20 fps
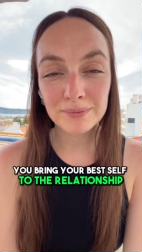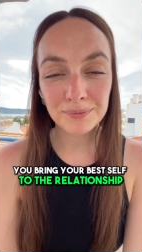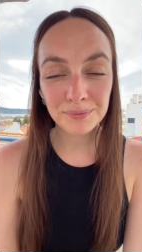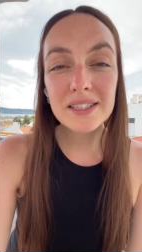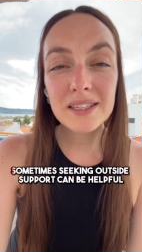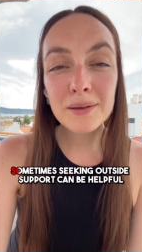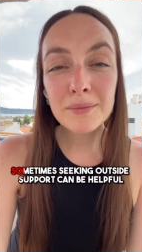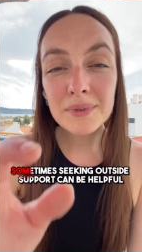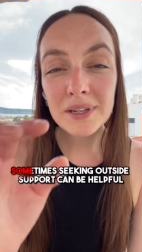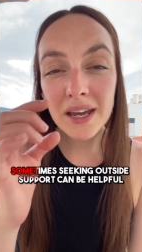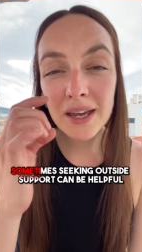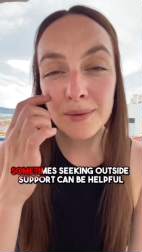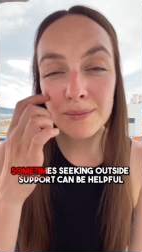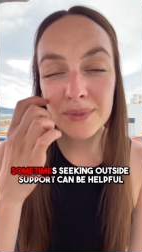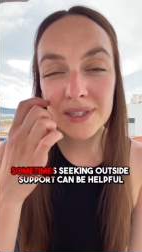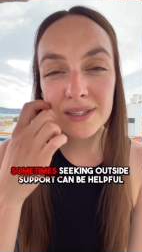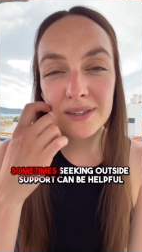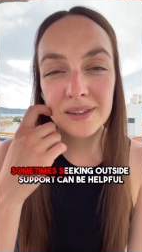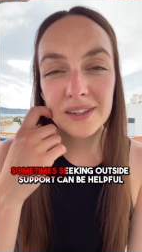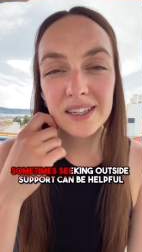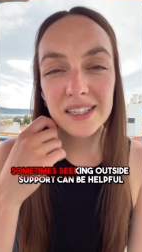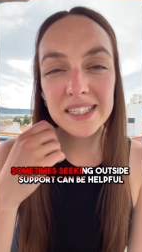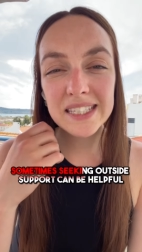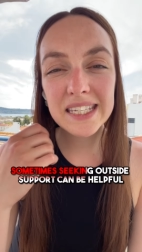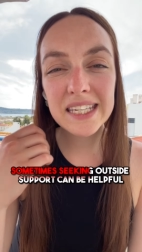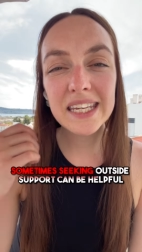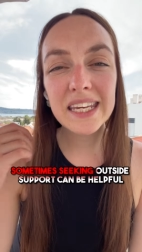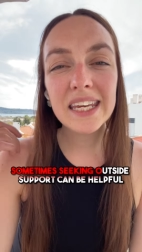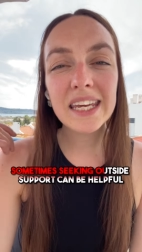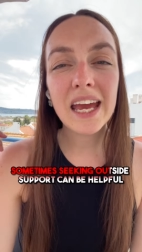Sometimes
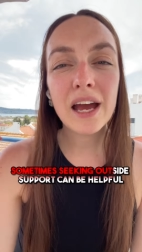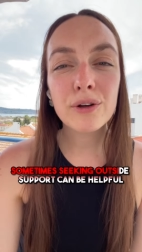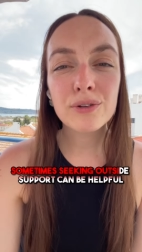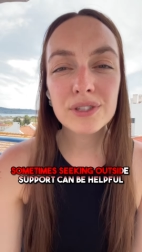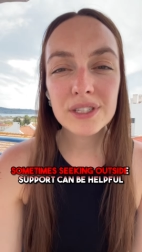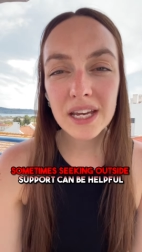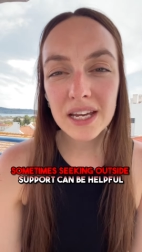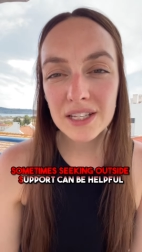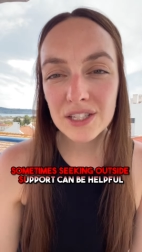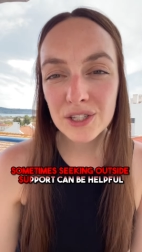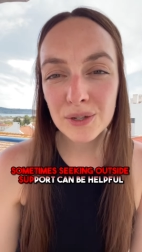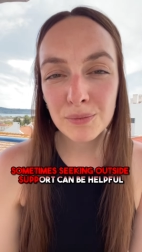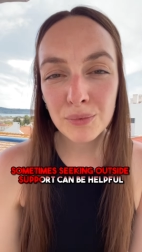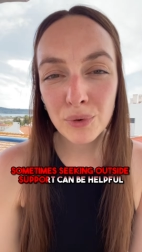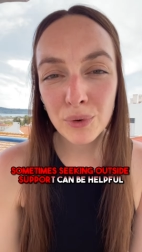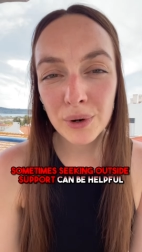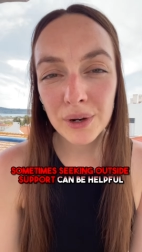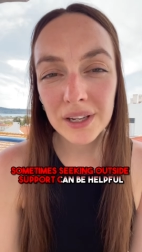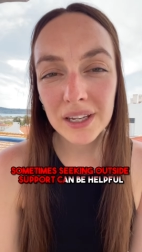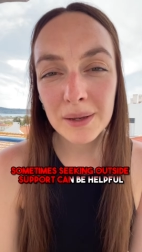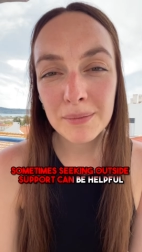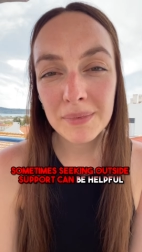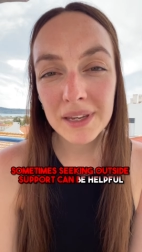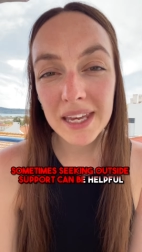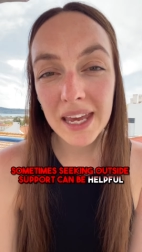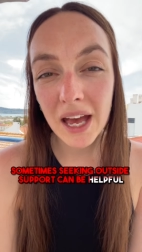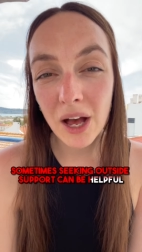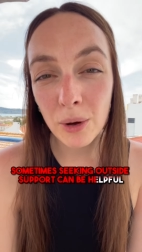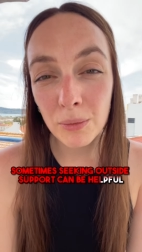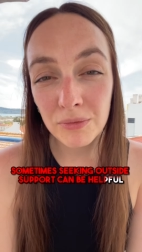seeking outside support can be
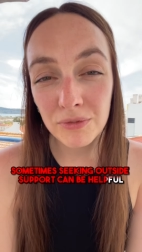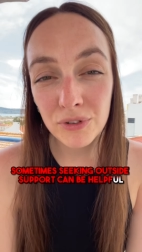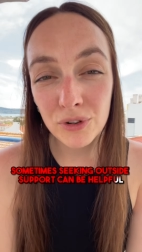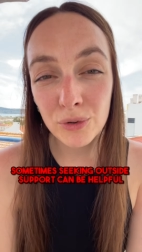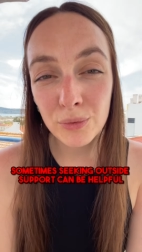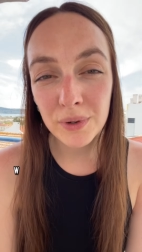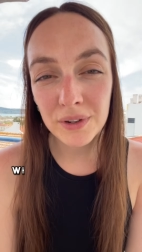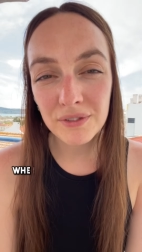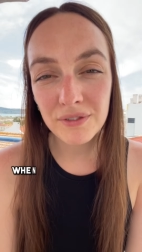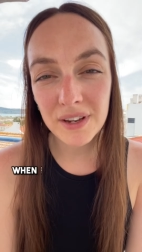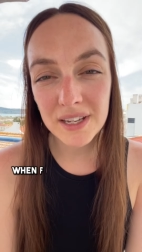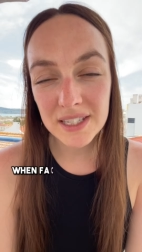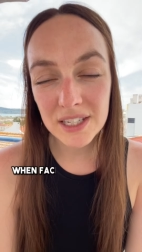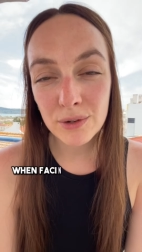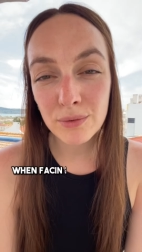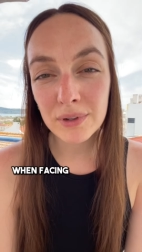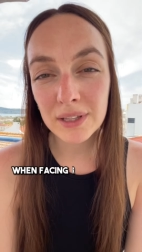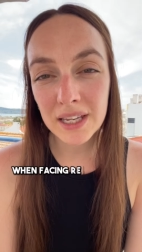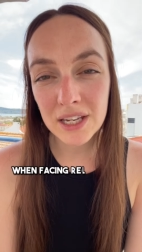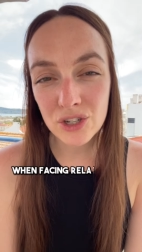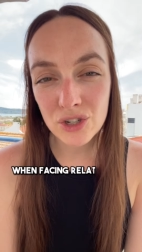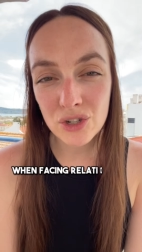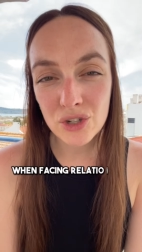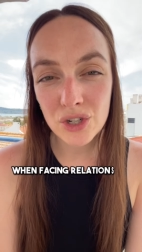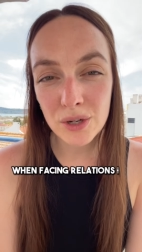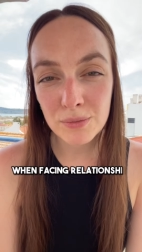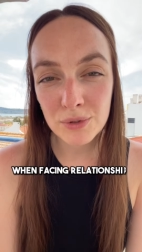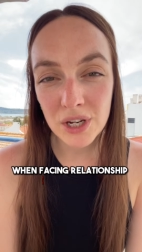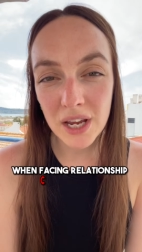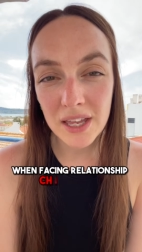helpful when facing
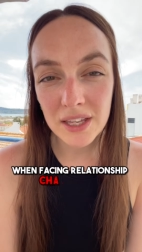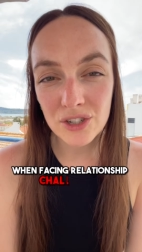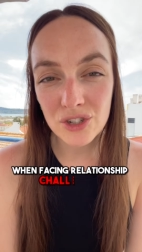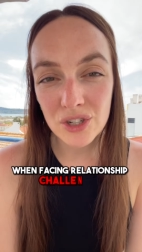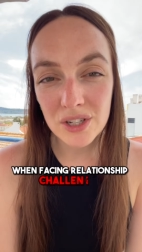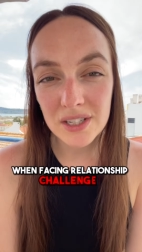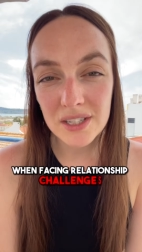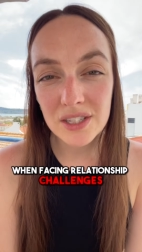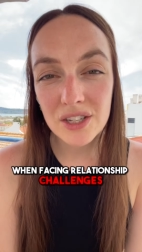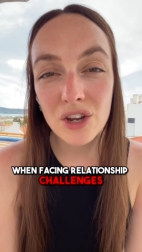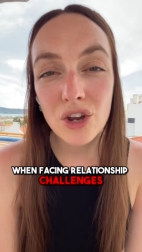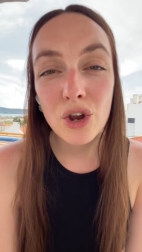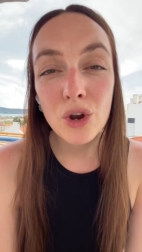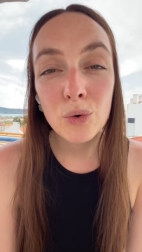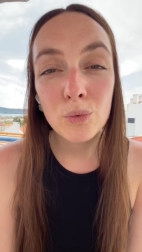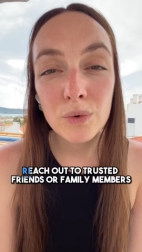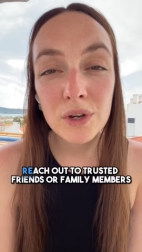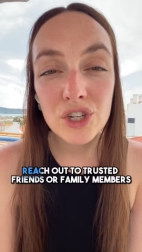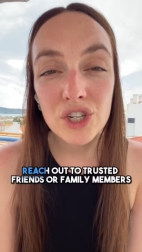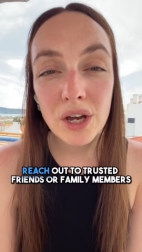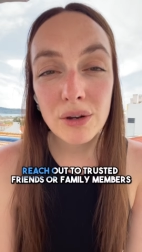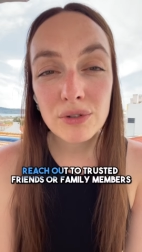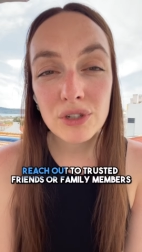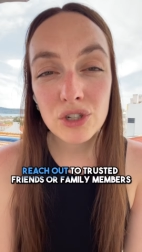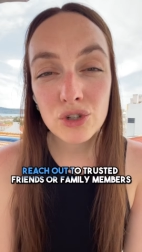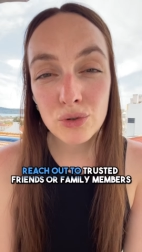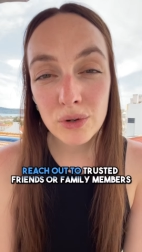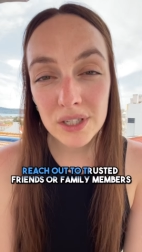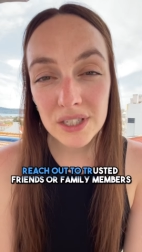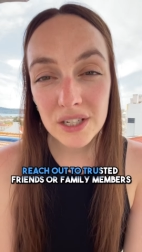relationship challenges. Reach out
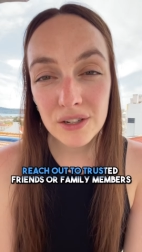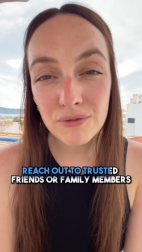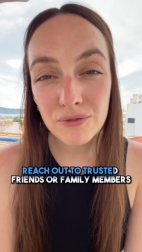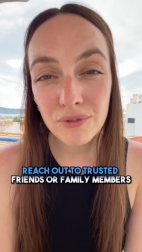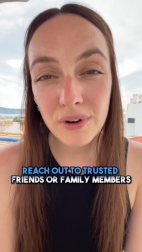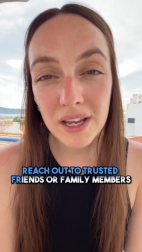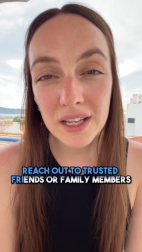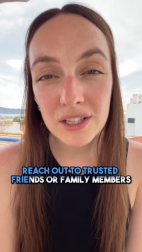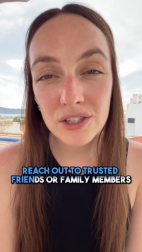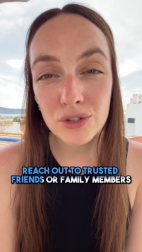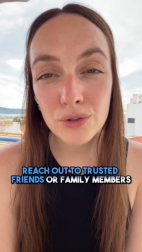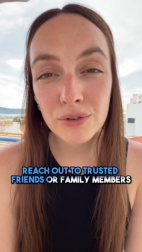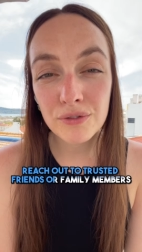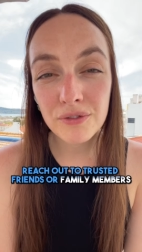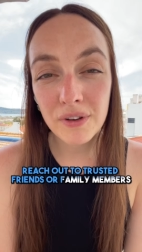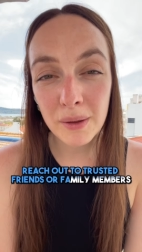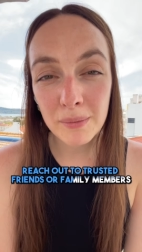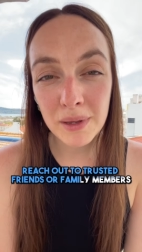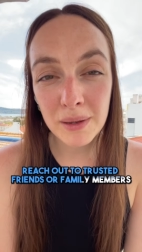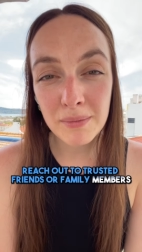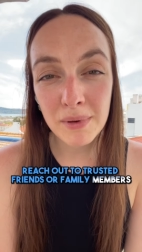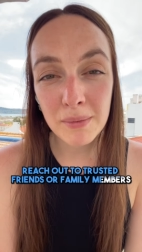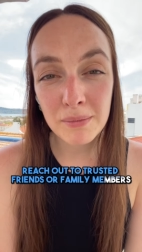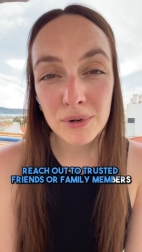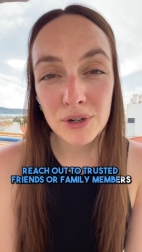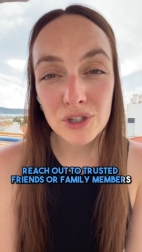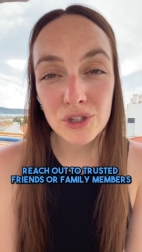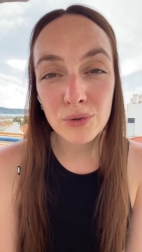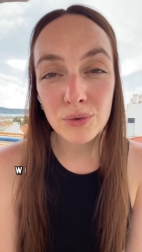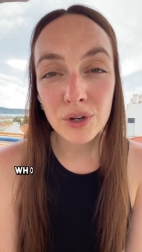to trusted friends or family
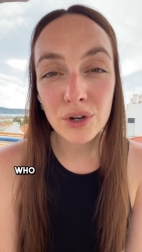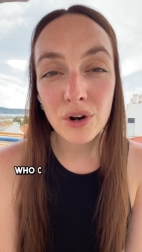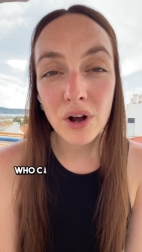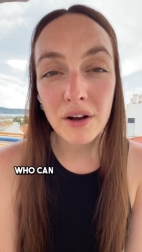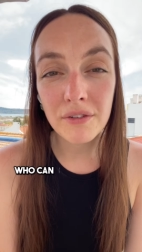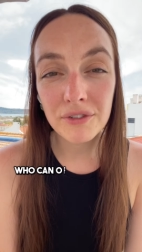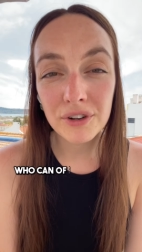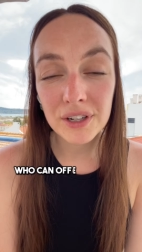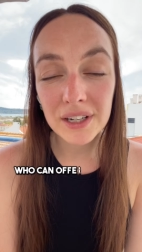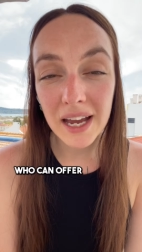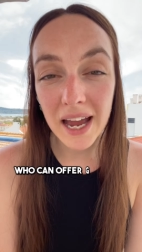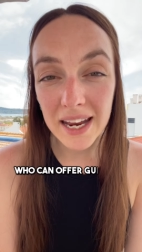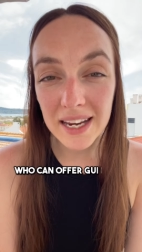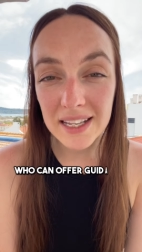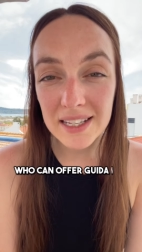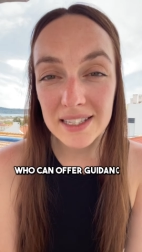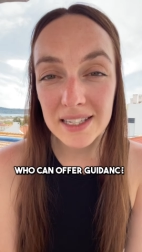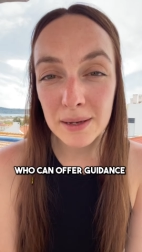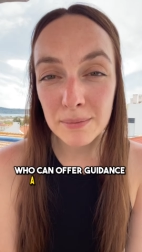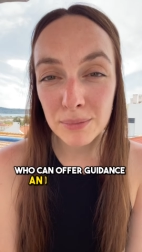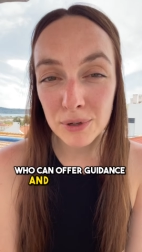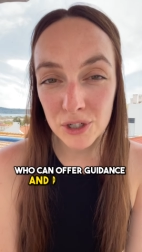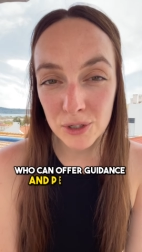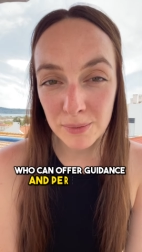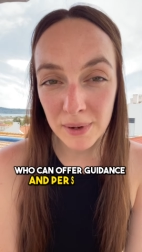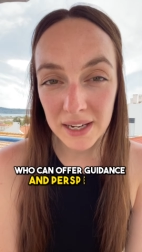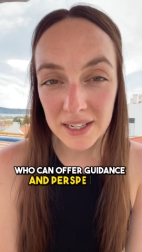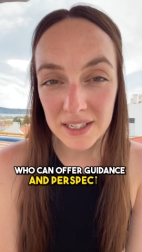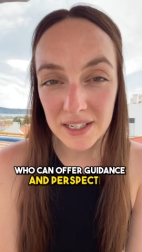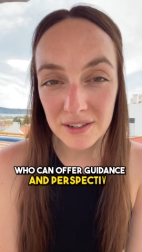members who can offer guidance and
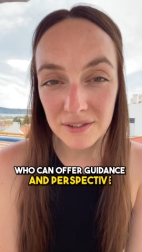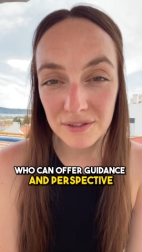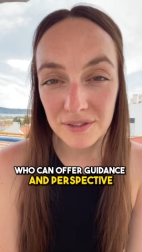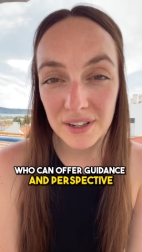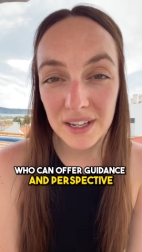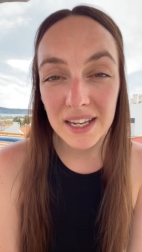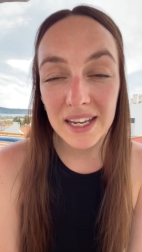perspective.